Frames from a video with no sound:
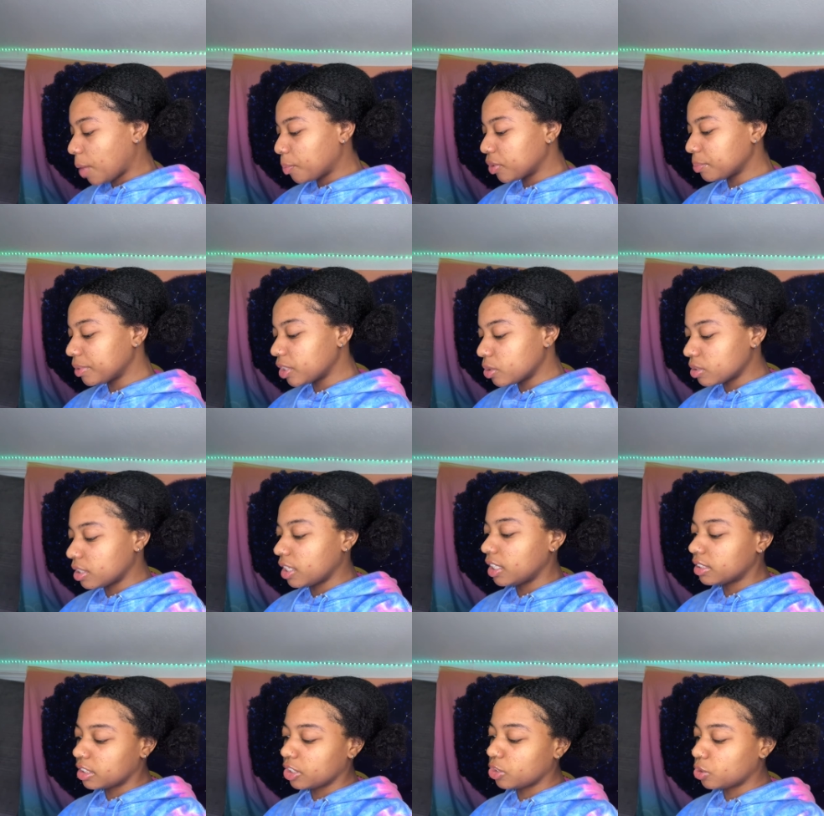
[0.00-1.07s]
gonna be using
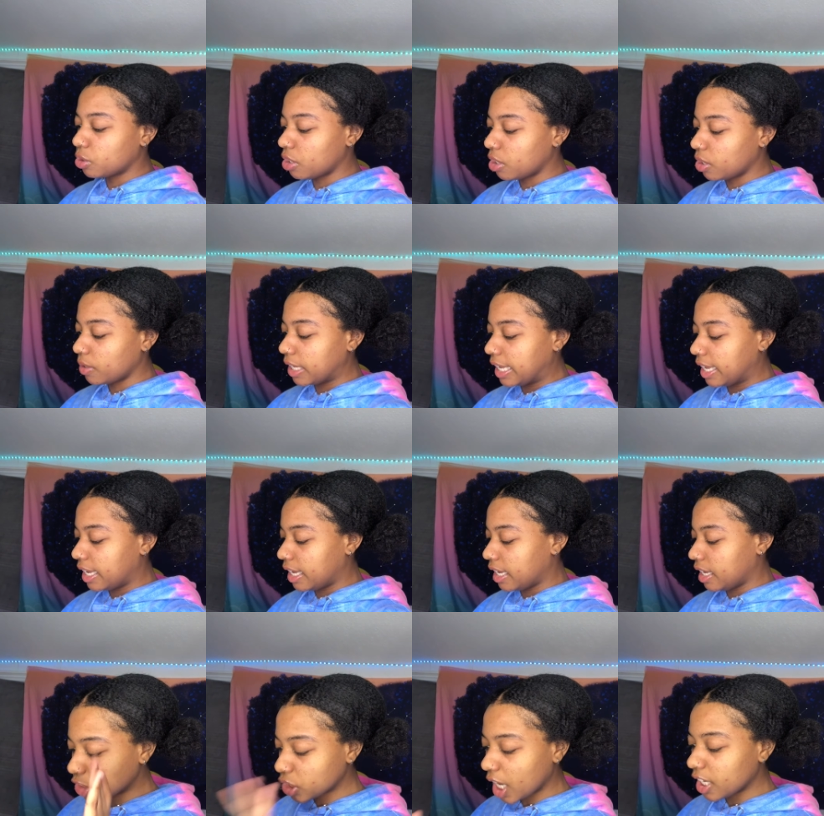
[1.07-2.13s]
Instant Control
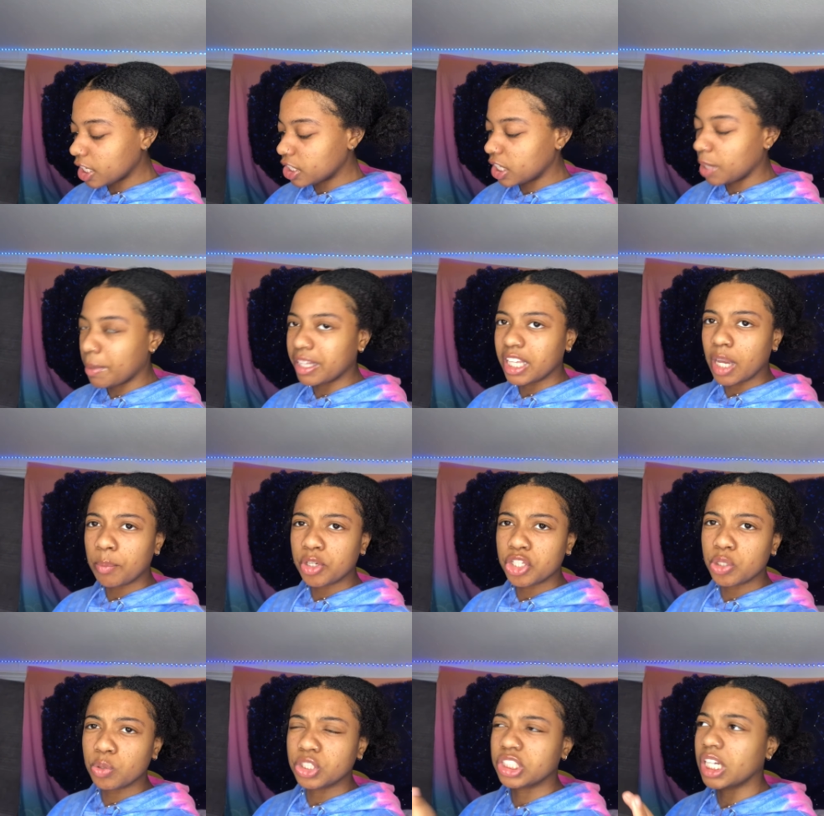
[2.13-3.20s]
and Shine and Jam. I think I'm gonna
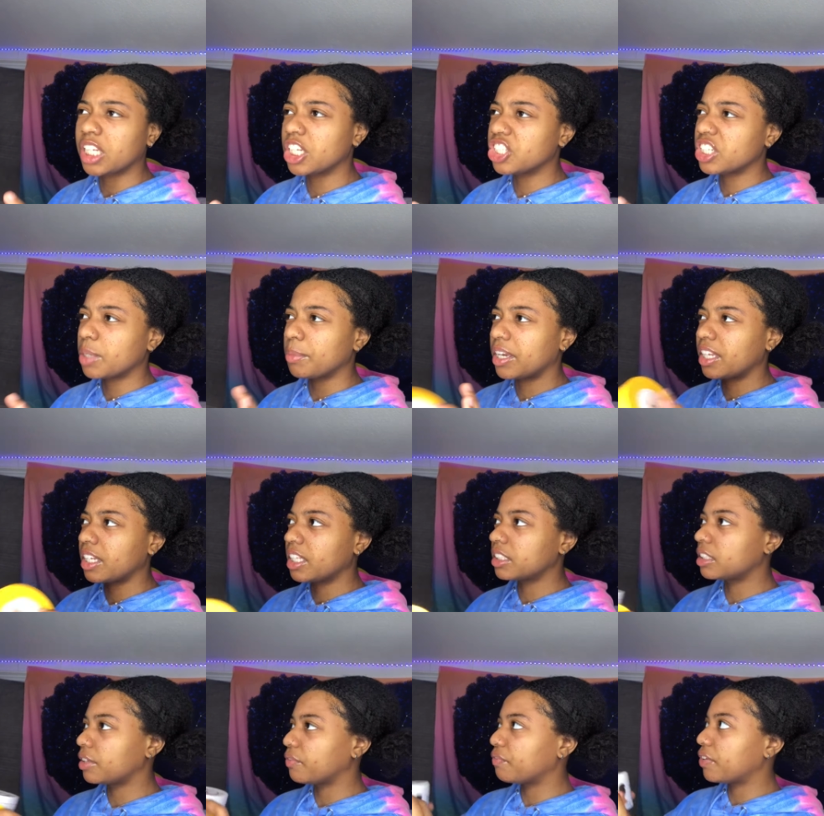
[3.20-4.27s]
use Shine and Jam and
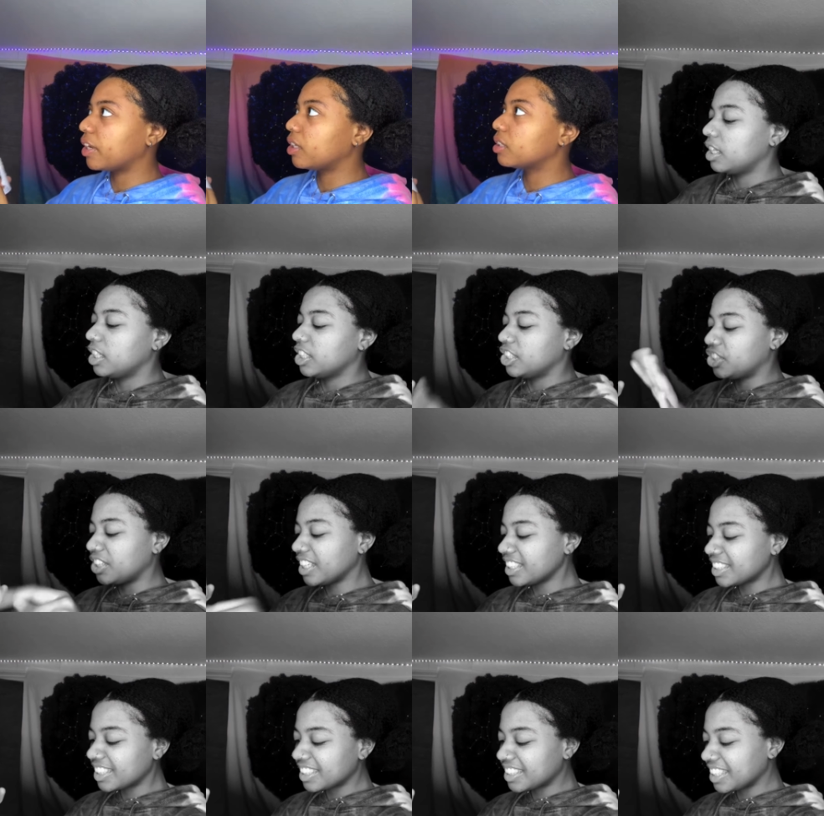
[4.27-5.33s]
Instant Burst just
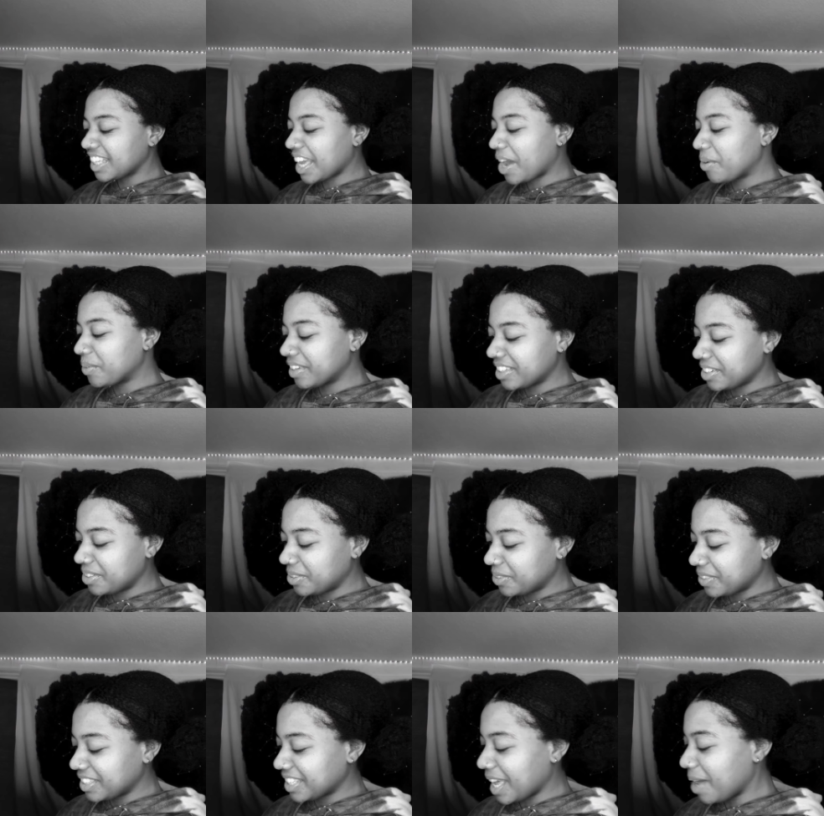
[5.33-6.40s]
to see how we could do
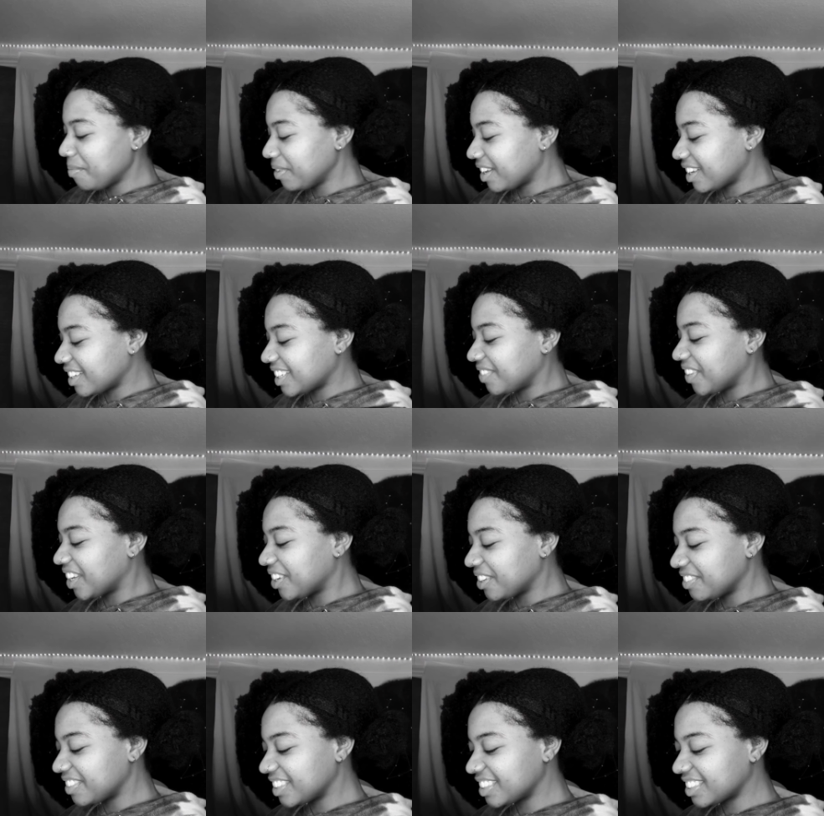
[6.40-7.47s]
this. I'm, am I
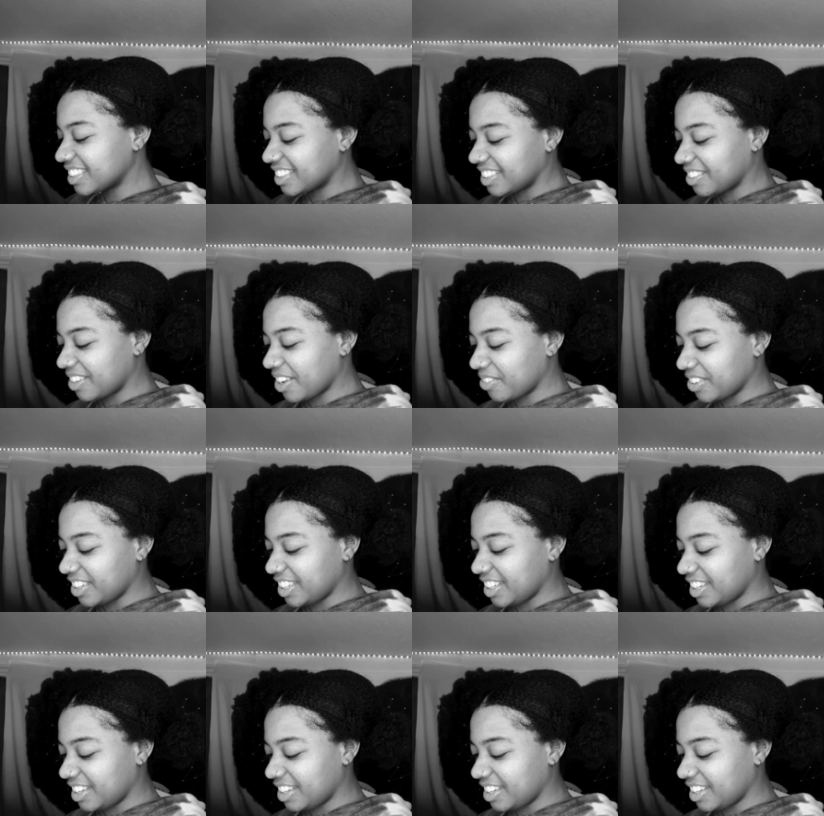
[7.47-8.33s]
nervous? No, not really.